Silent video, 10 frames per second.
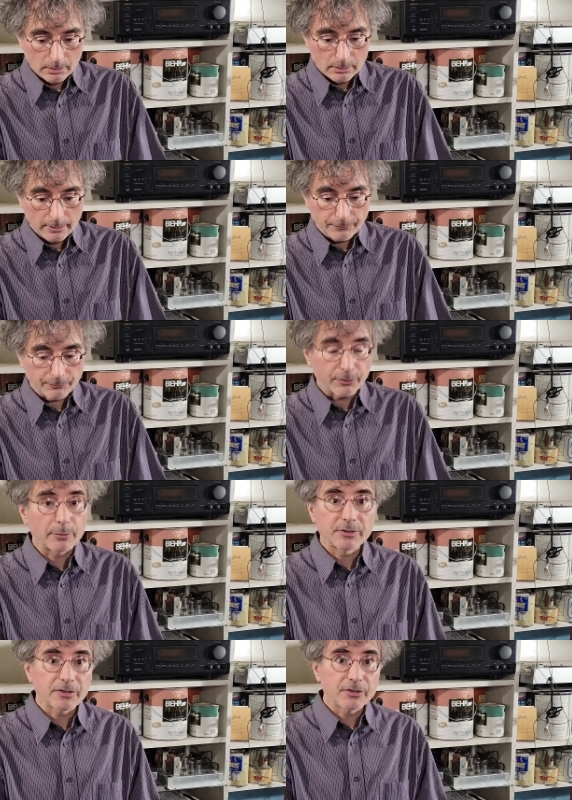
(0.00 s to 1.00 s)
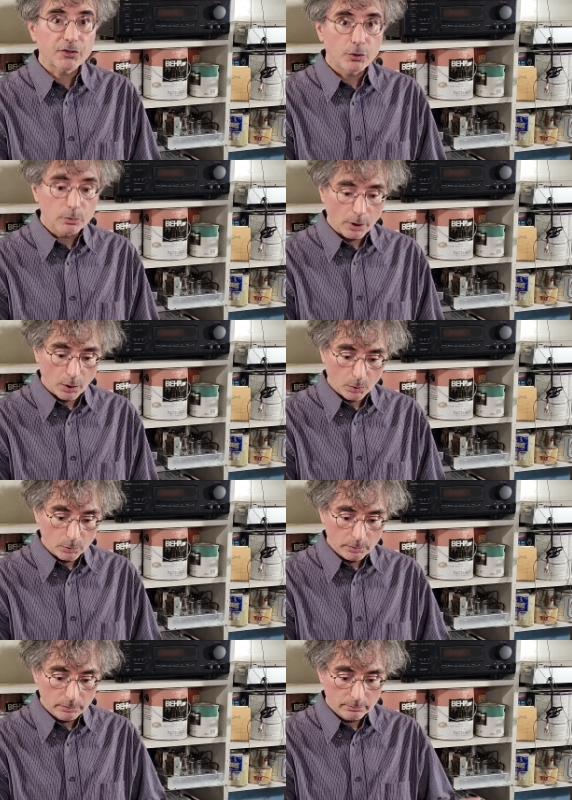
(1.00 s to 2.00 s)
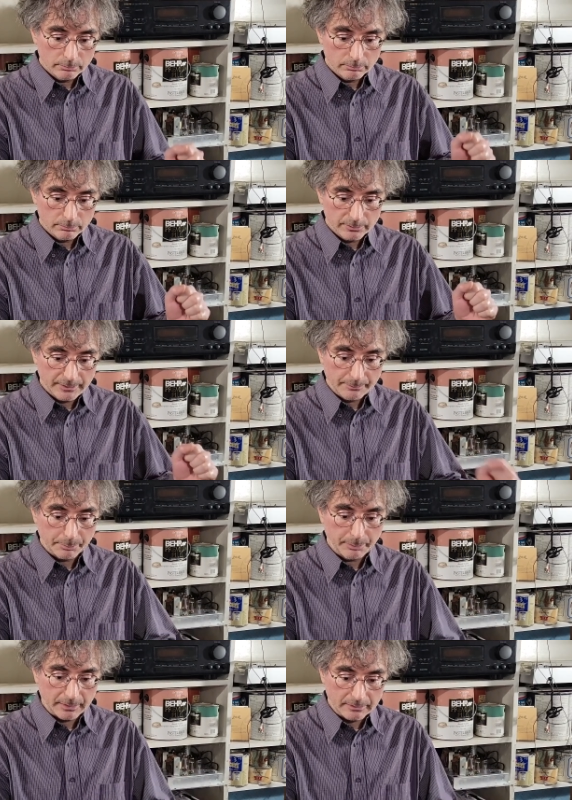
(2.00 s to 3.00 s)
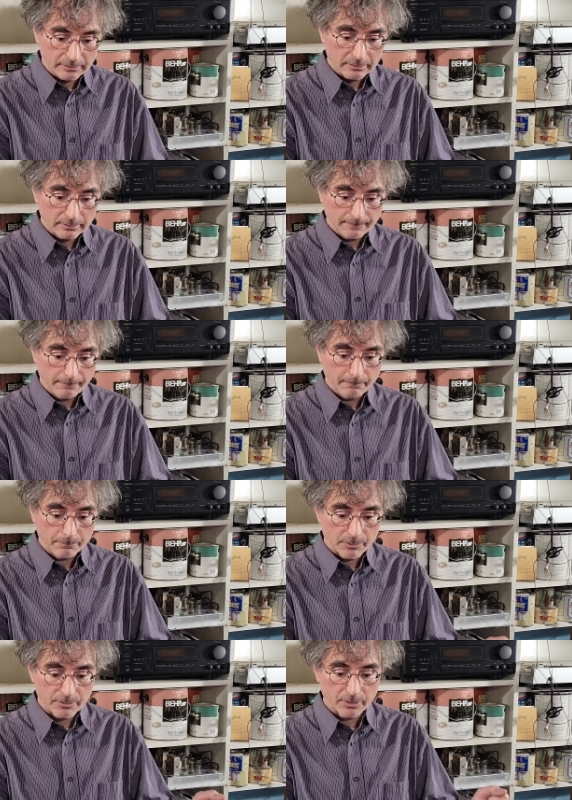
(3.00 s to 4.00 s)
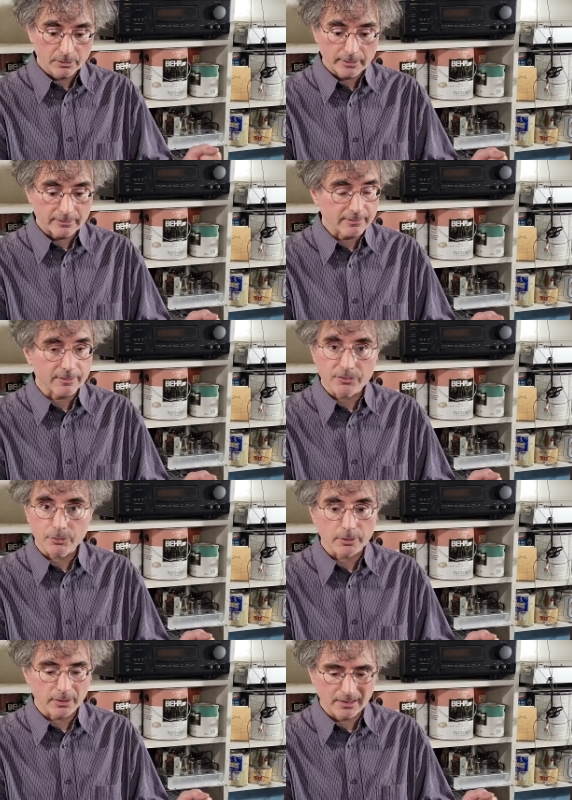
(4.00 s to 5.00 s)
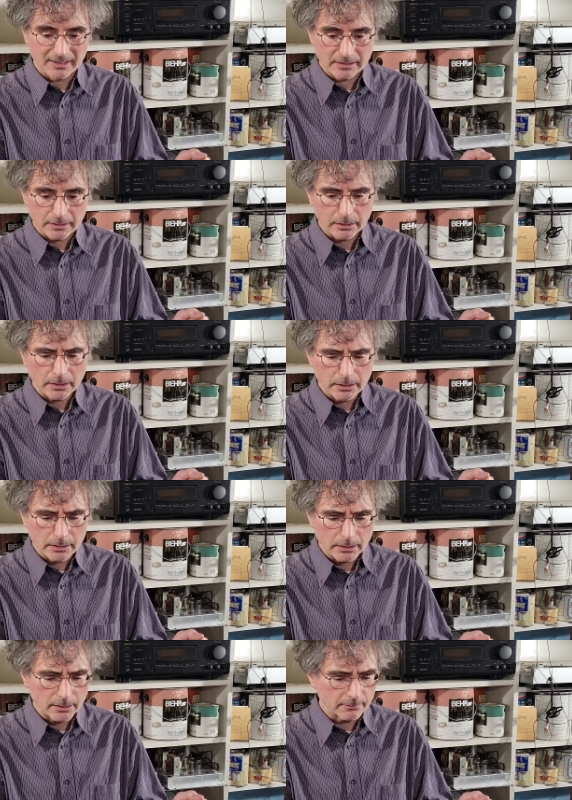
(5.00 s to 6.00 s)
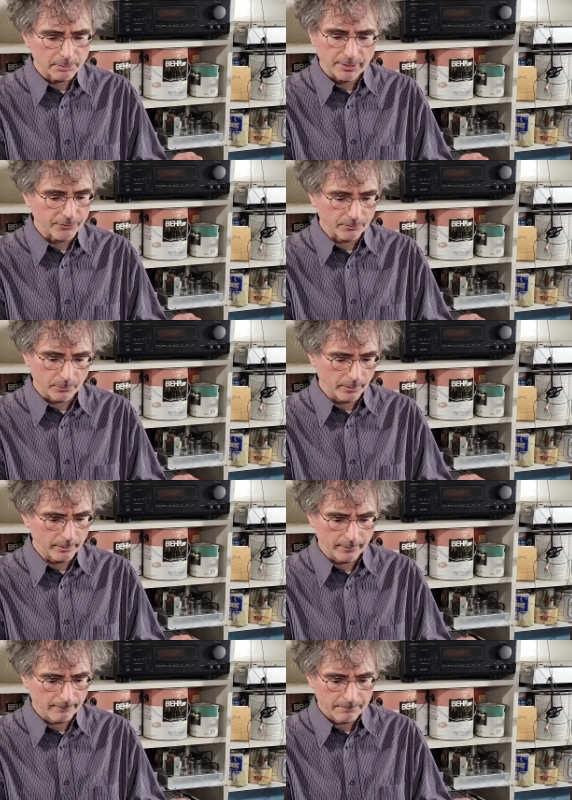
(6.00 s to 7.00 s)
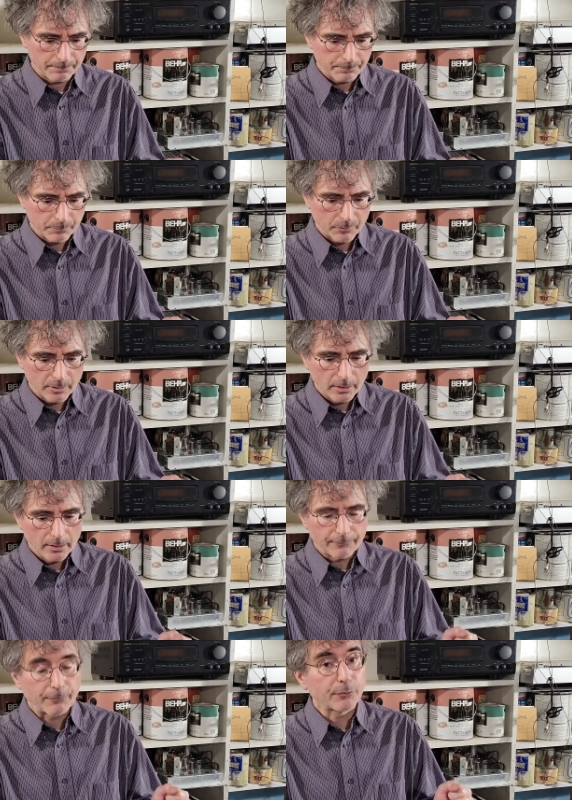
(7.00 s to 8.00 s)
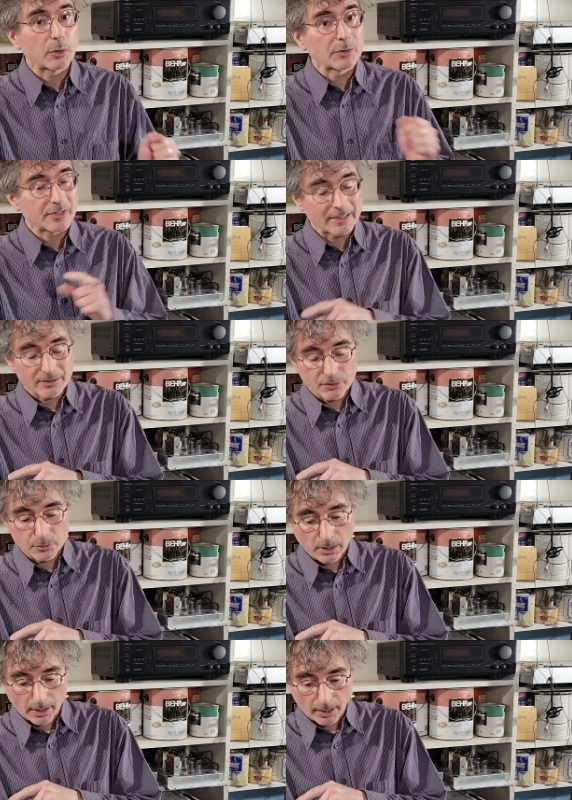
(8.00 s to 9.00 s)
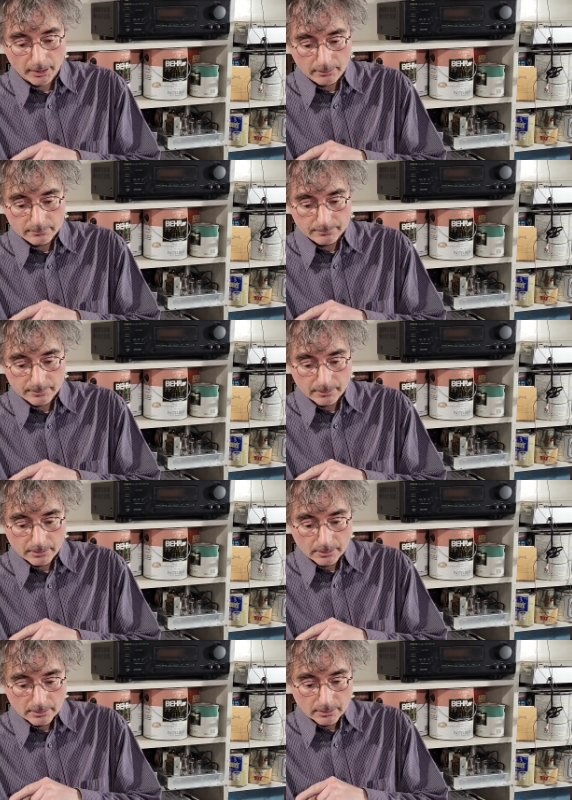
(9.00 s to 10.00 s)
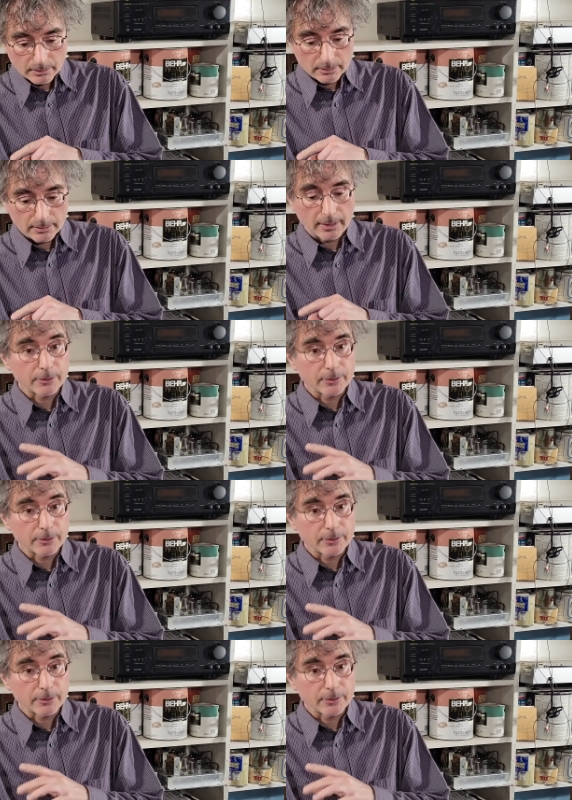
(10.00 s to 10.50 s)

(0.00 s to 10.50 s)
If the frequency is too low, deep bass, the signal gets distorted in an ugly, unpleasant way. If the frequency is too high, high